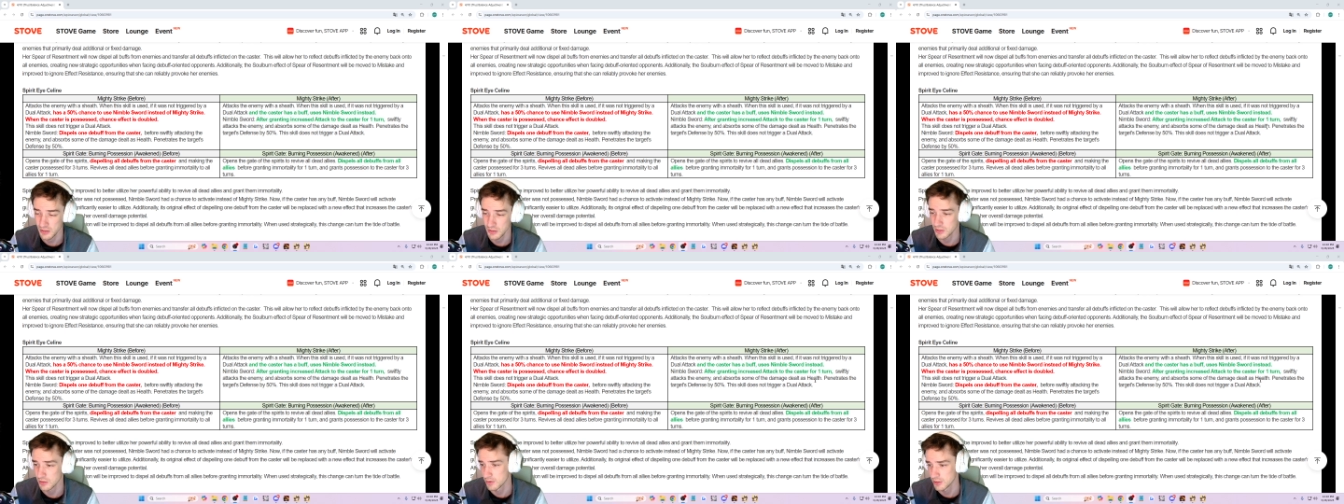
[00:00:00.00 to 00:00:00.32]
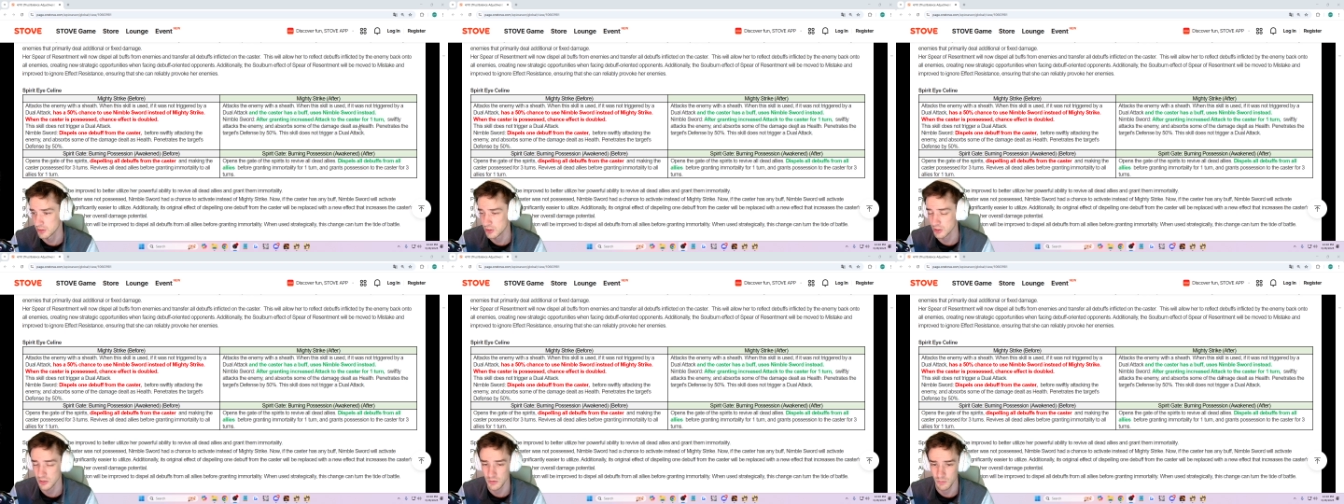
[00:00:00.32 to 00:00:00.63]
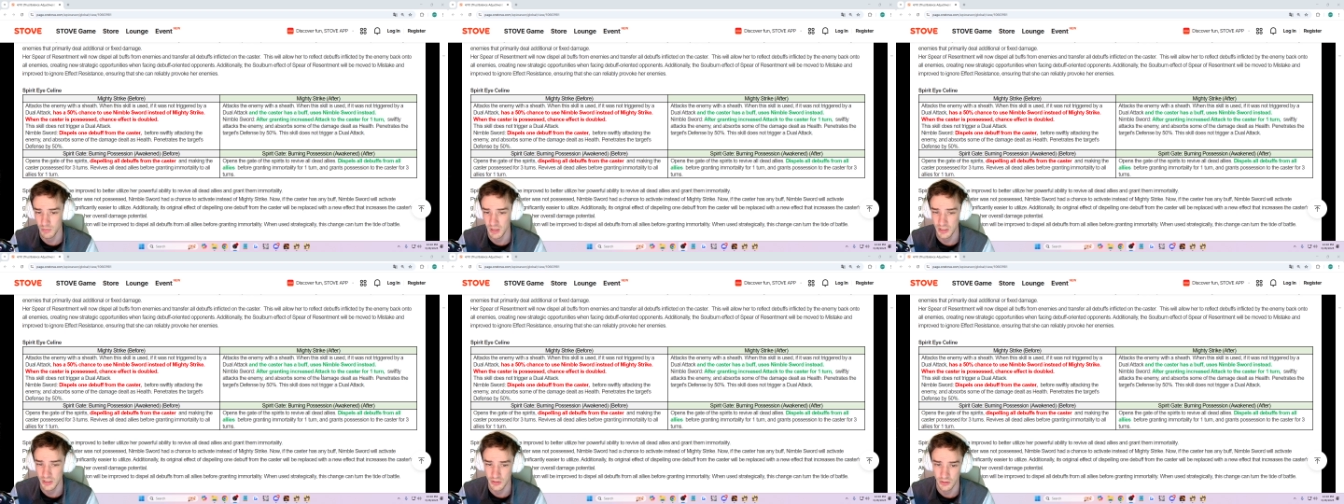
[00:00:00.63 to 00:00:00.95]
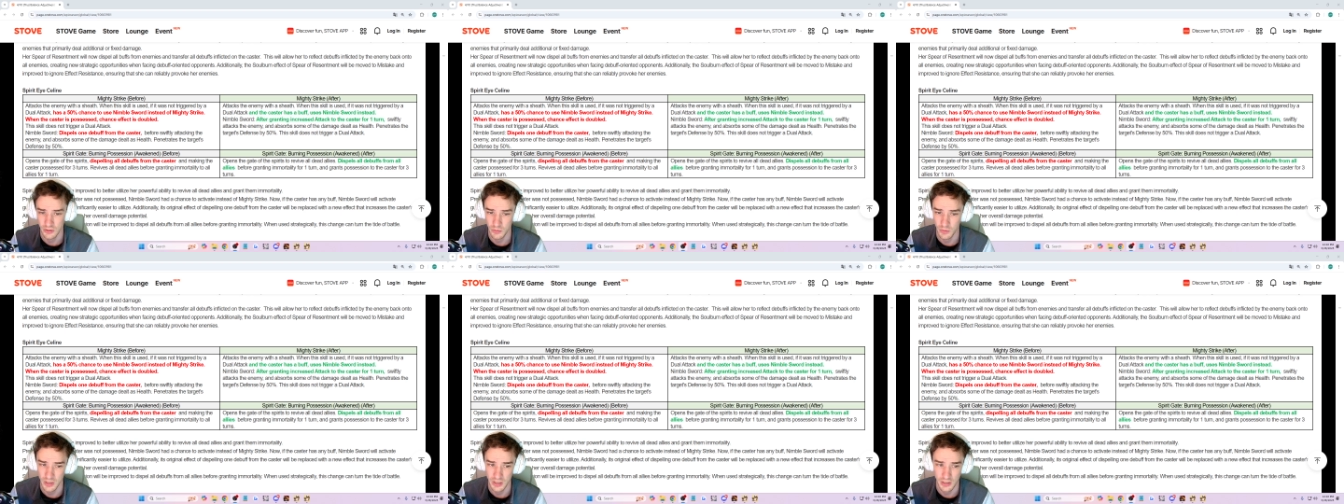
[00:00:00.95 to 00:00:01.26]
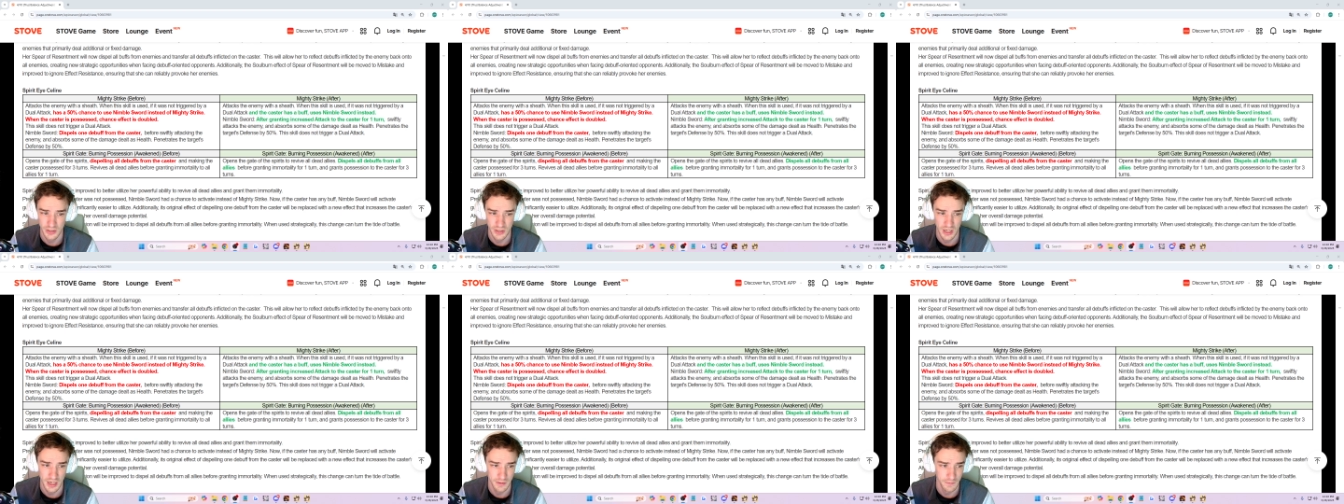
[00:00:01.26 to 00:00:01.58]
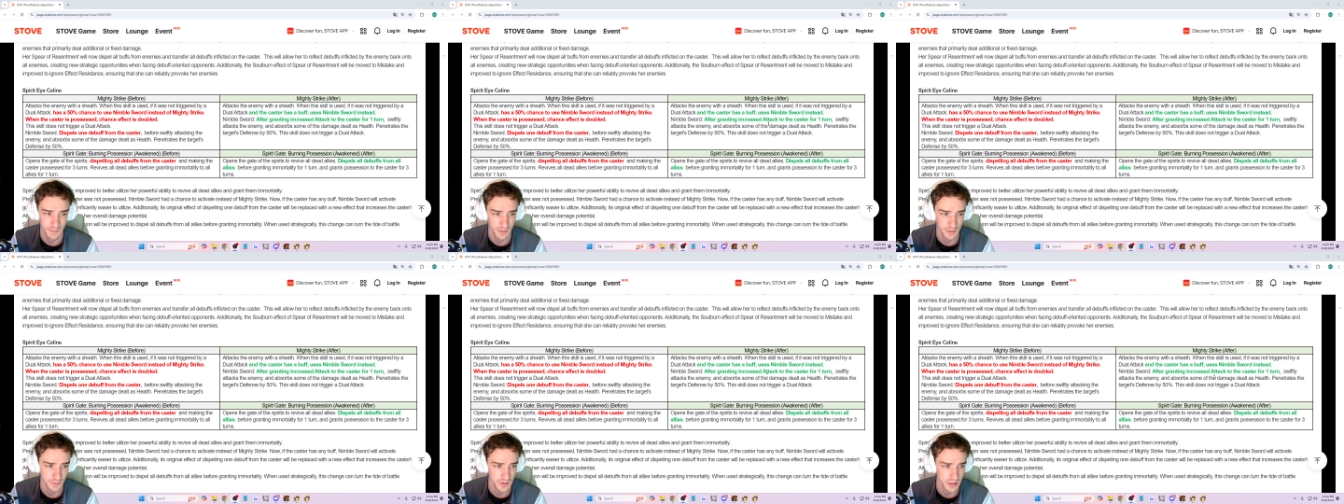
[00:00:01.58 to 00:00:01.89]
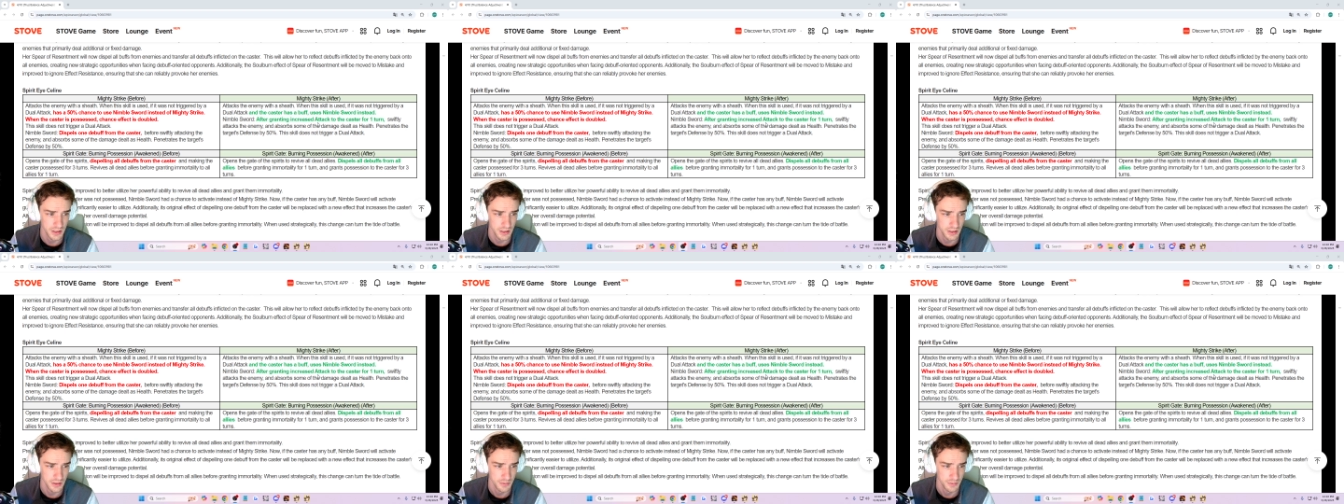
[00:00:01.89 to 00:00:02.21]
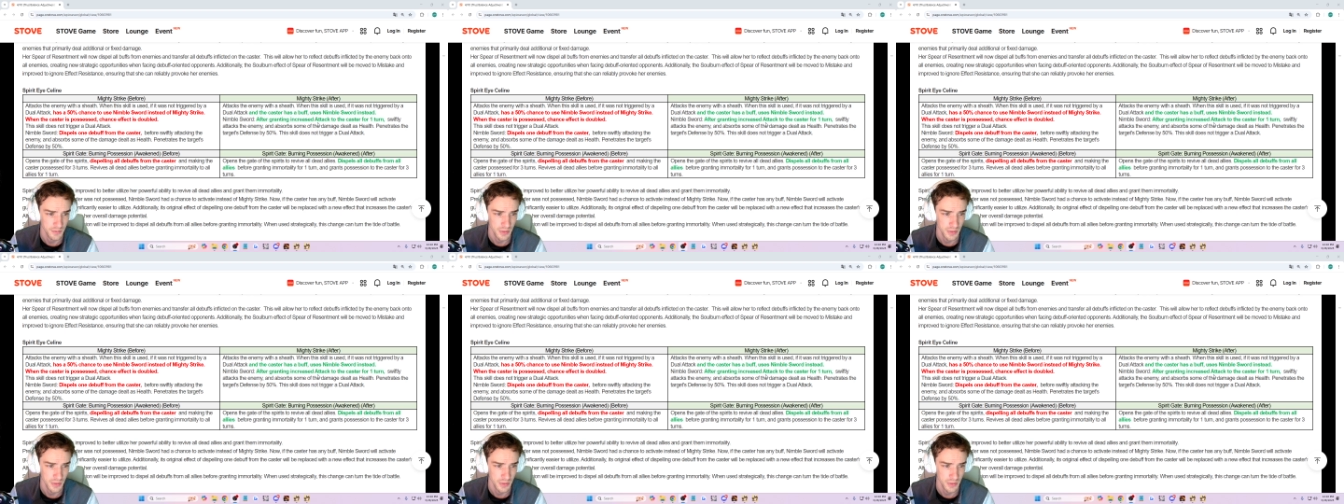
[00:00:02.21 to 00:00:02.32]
So it just makes it to where it's not a 50%